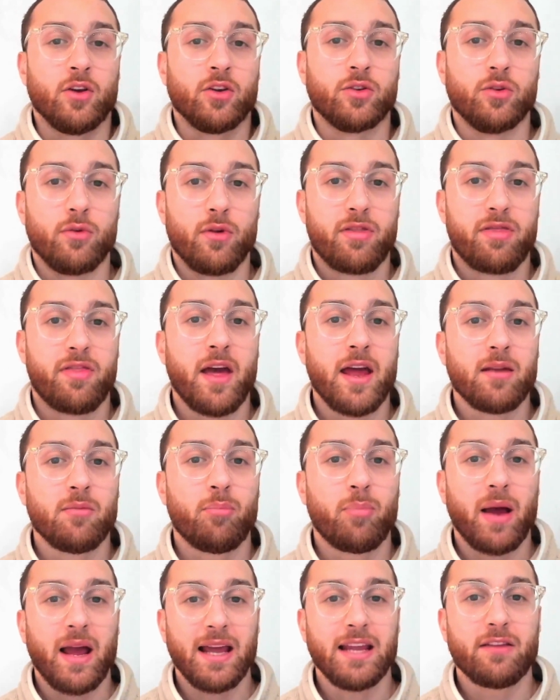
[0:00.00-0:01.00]
You then
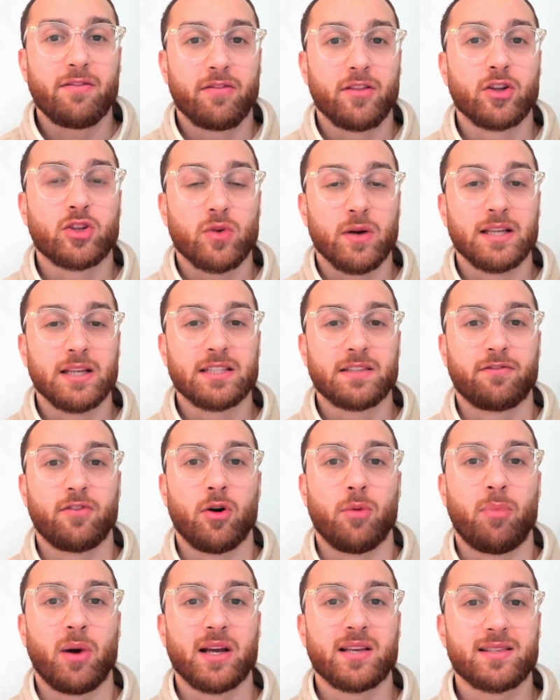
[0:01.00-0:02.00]
pay for the
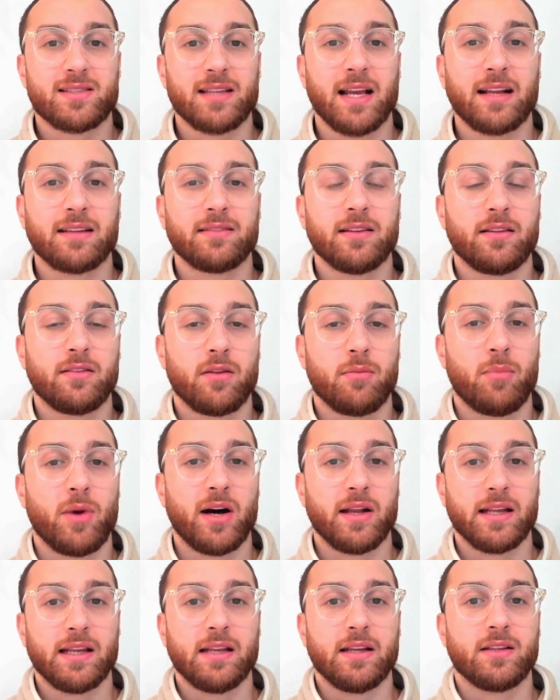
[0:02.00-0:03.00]
transfer by sending the
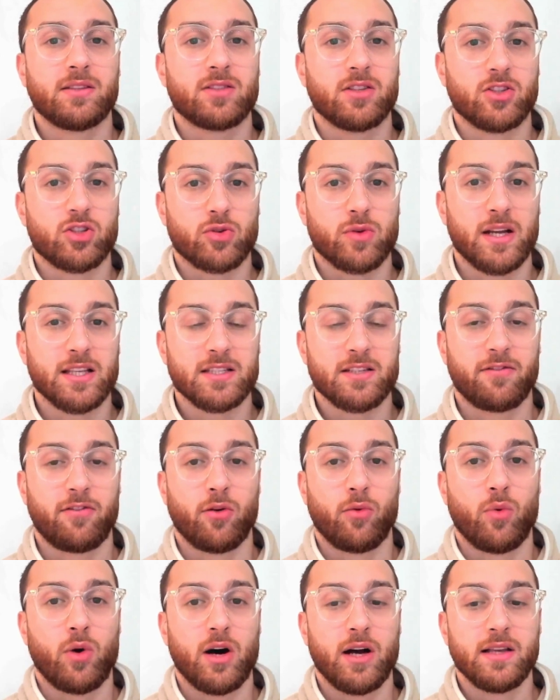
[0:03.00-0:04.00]
money to
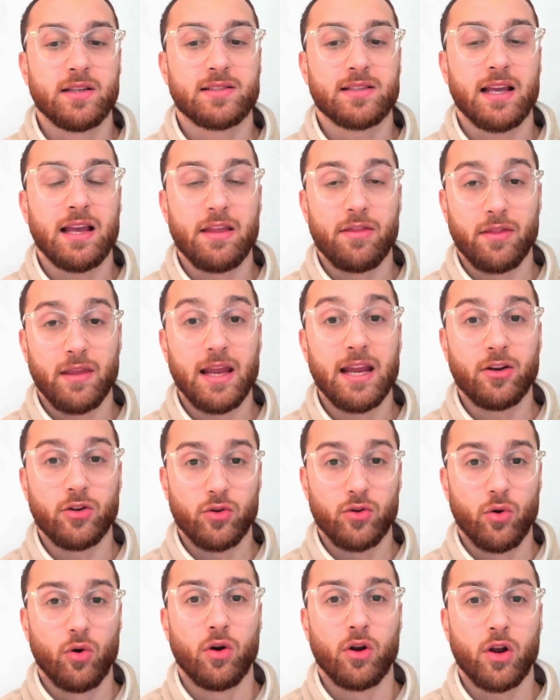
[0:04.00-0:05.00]
TransferWise in
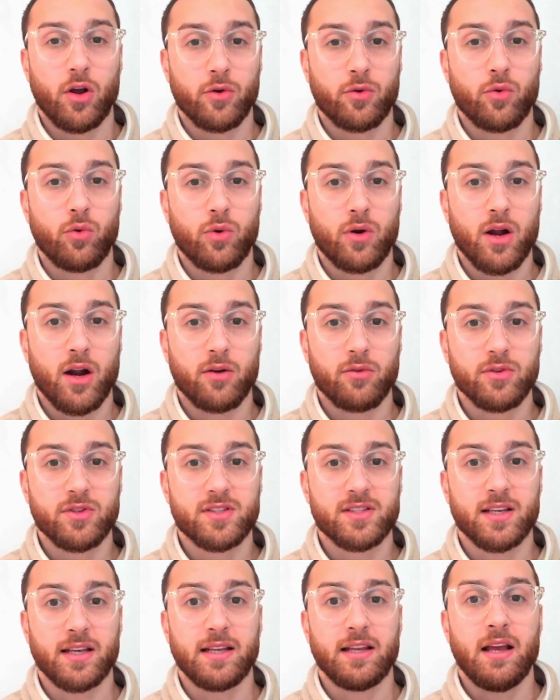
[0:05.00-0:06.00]
your local
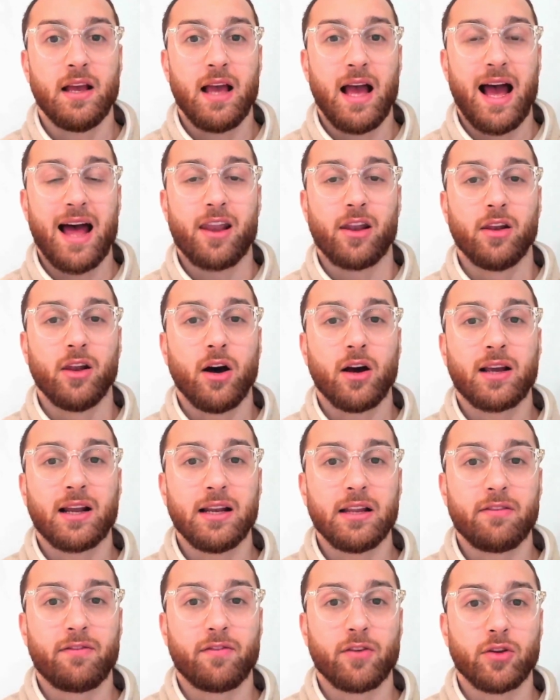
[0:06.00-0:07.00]
currency. And
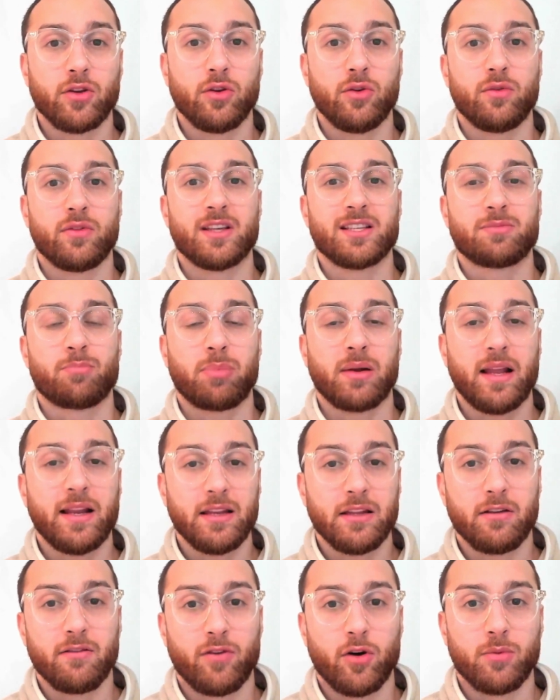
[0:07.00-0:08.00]
luckily for you, there's
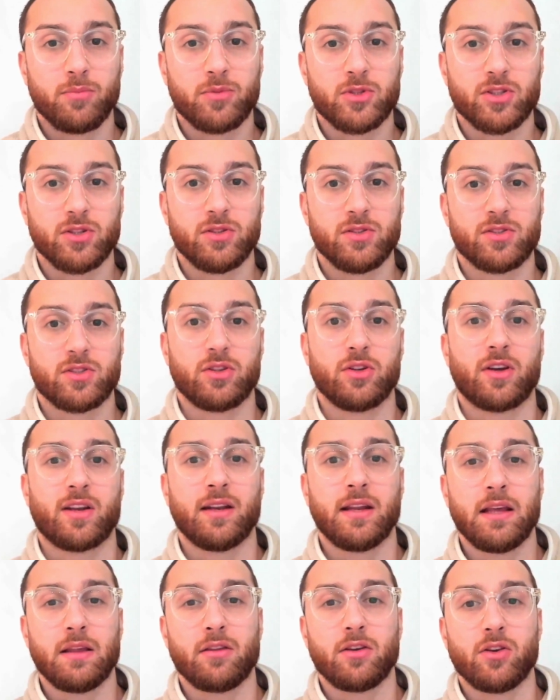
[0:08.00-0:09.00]
plenty of options. You
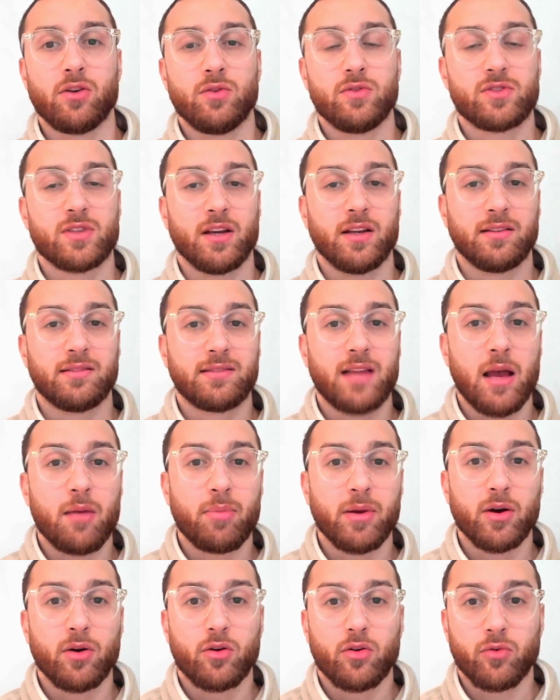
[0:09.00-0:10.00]
can either use a
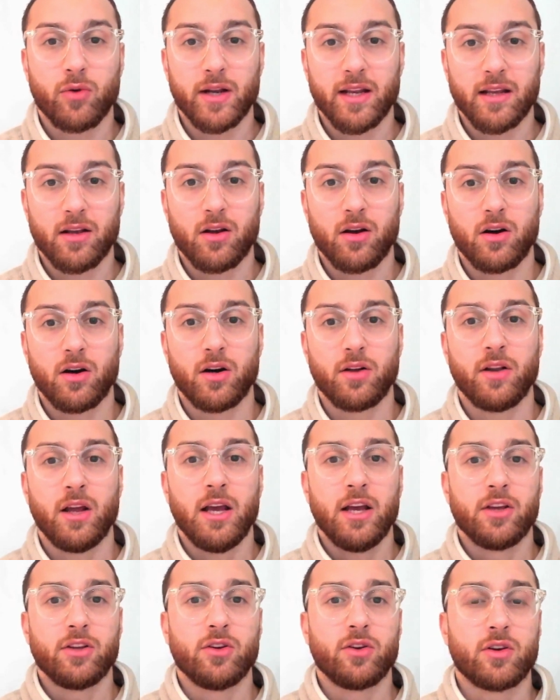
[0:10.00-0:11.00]
debit or credit card,
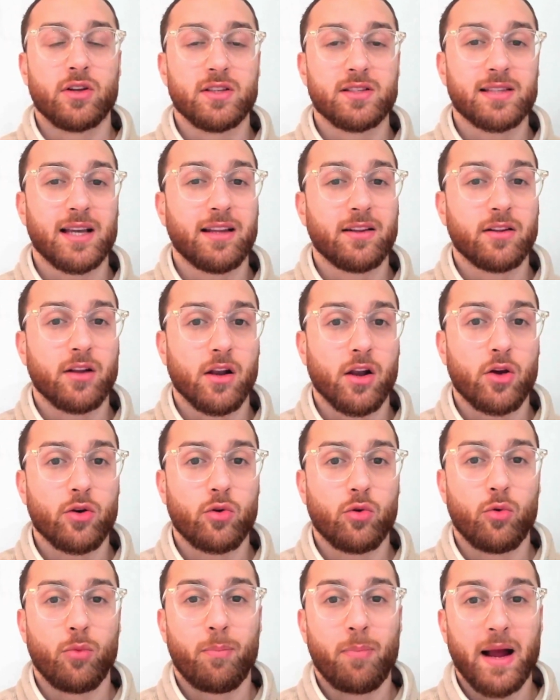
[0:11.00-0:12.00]
you can send a
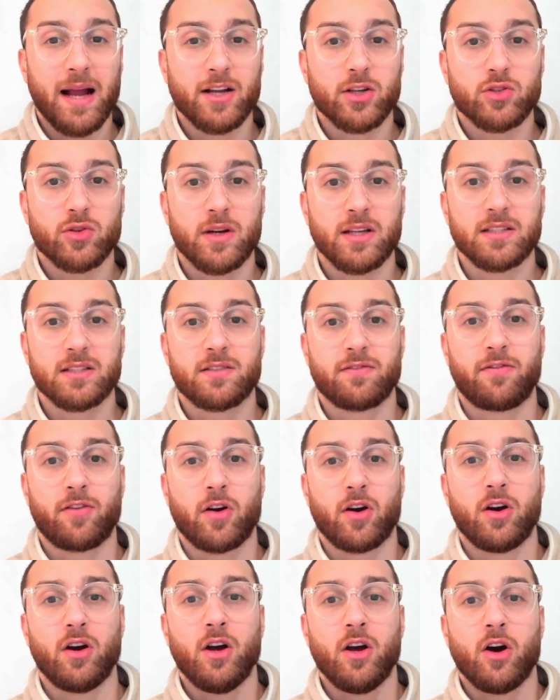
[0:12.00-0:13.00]
local bank
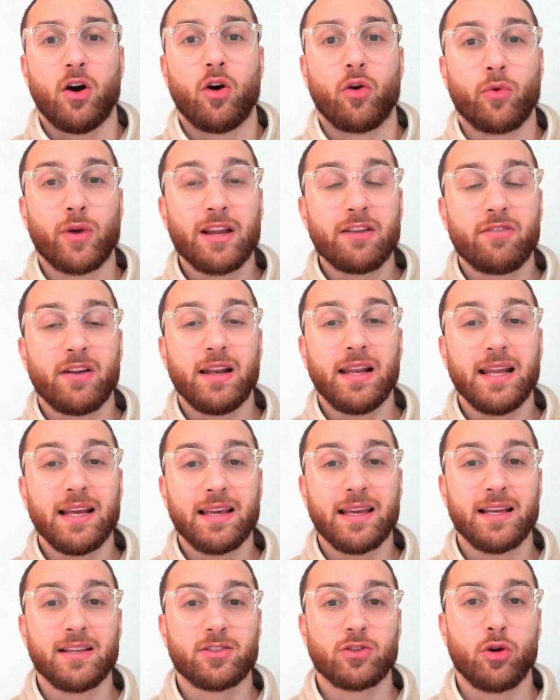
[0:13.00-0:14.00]
transfer, or even
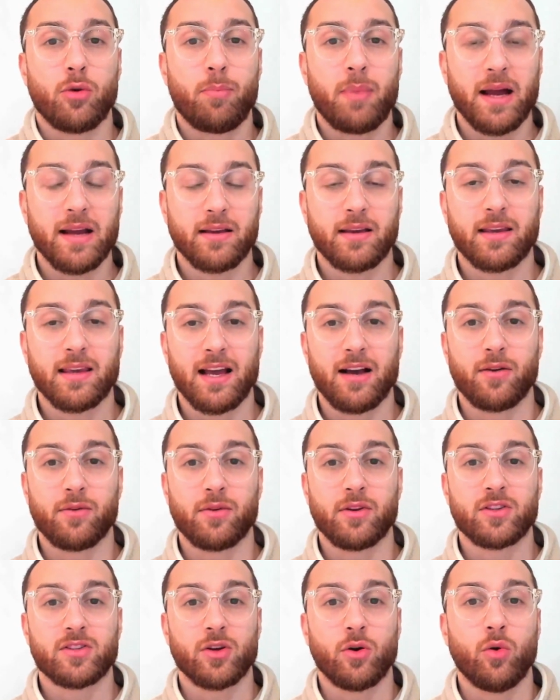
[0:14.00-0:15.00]
link it to your bank
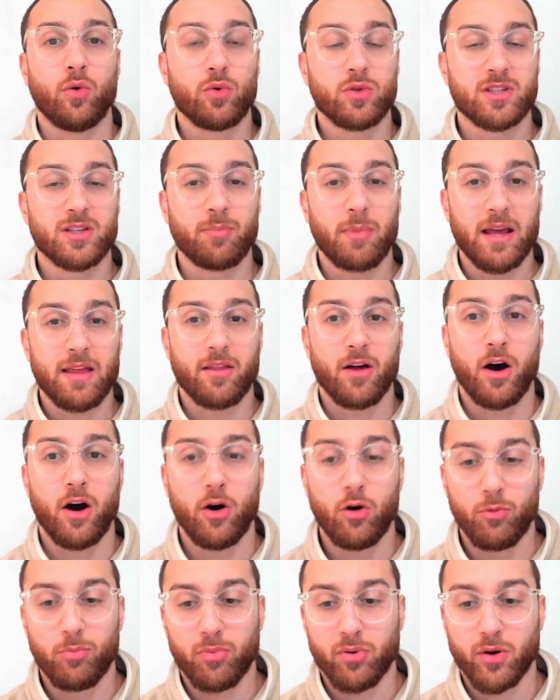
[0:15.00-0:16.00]
account to automate the
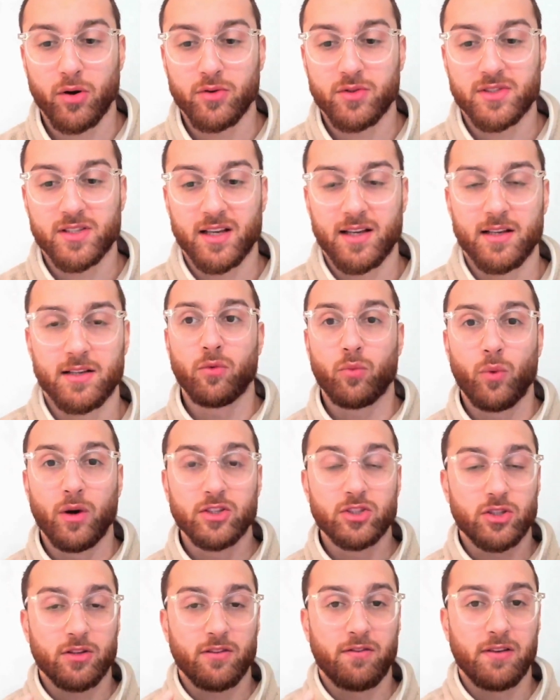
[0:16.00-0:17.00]
whole process.
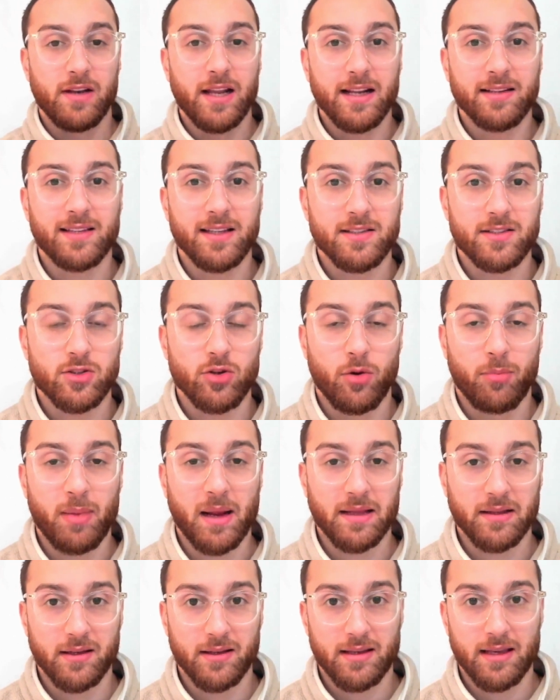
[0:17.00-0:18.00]
Once you've linked it to your
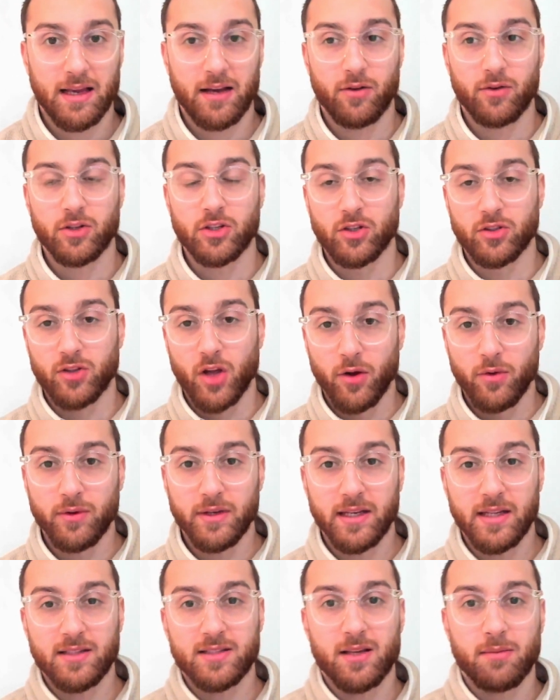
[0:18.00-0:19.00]
bank account, you don't
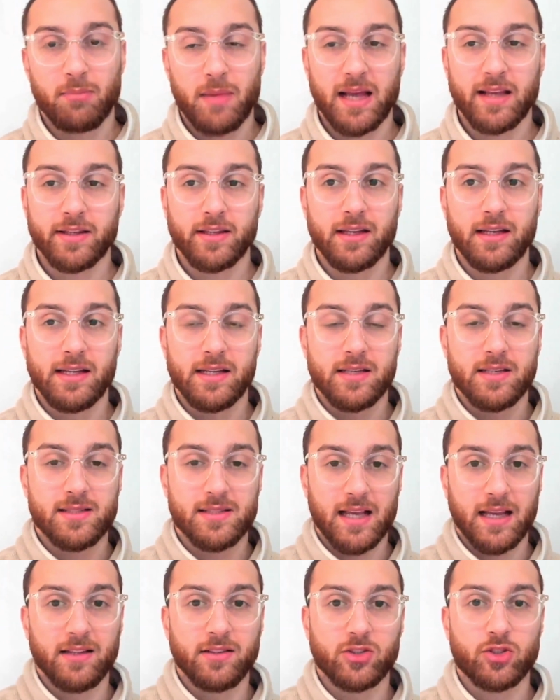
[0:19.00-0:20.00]
need to manually
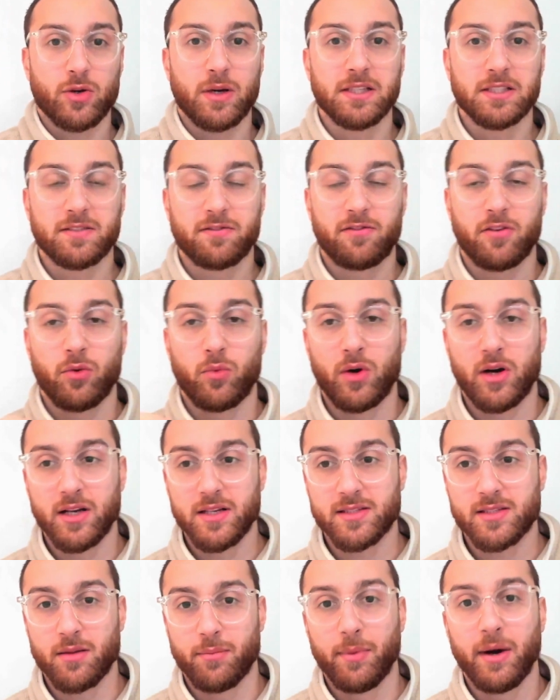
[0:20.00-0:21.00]
send
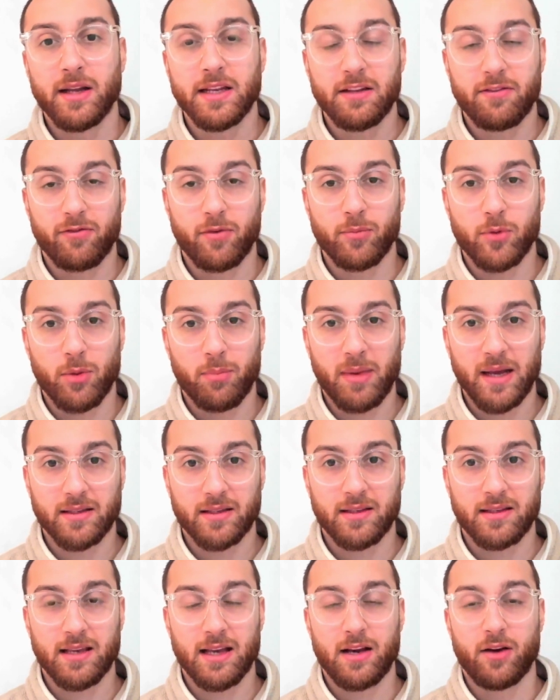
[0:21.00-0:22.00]
TransferWise the money from your
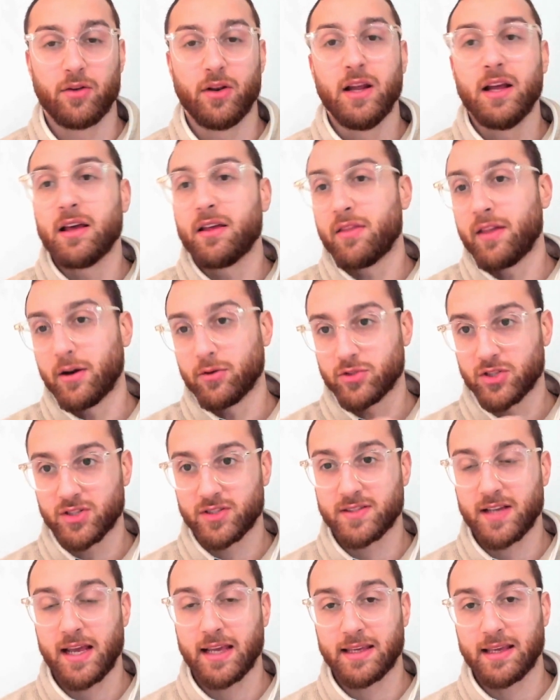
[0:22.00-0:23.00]
bank account. They'll
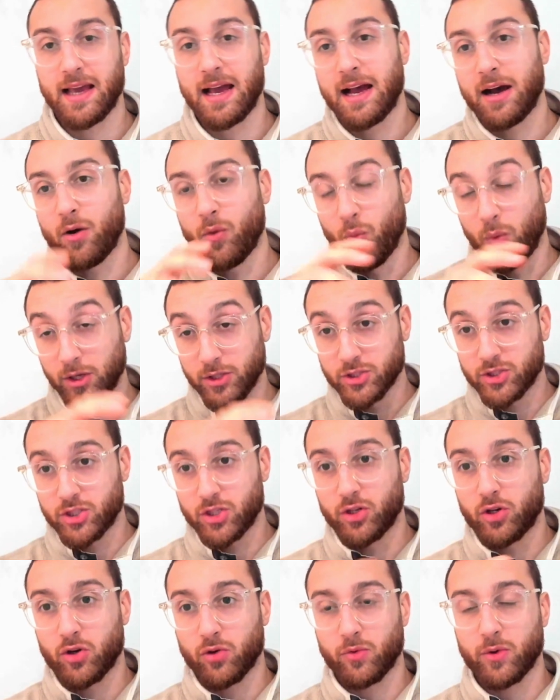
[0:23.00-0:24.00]
just take it out once
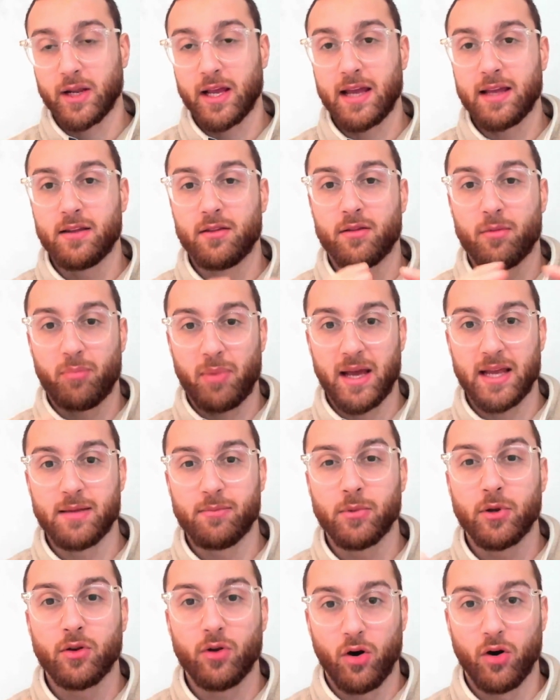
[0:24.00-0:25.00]
you create the
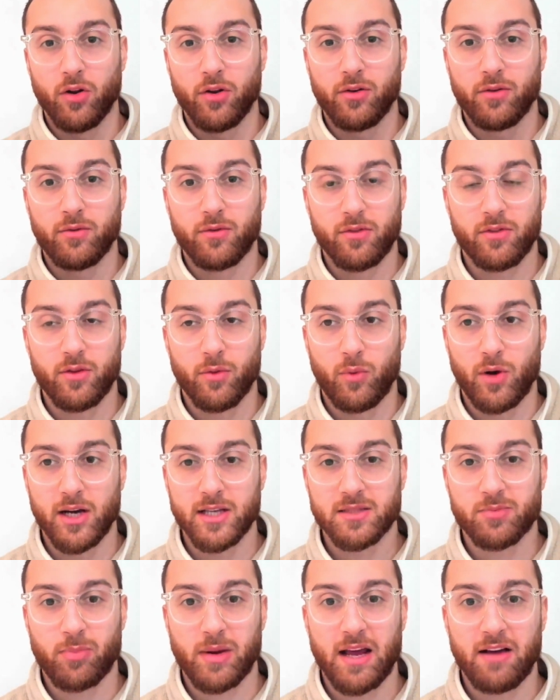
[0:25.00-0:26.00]
payment on the
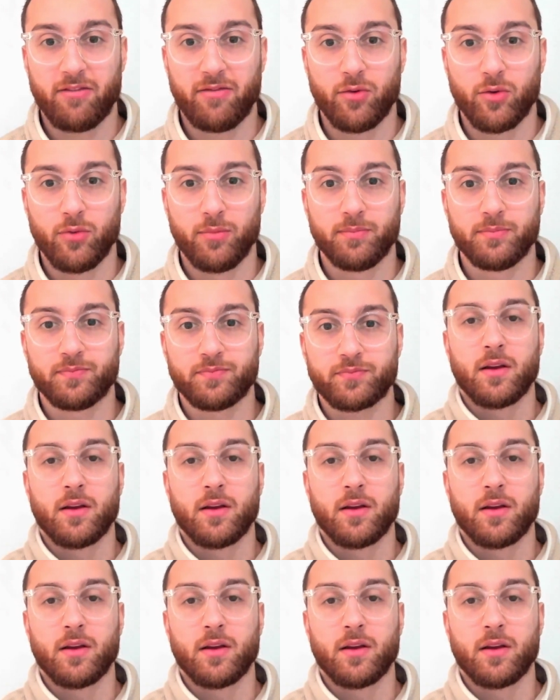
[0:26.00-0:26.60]
Wise platform.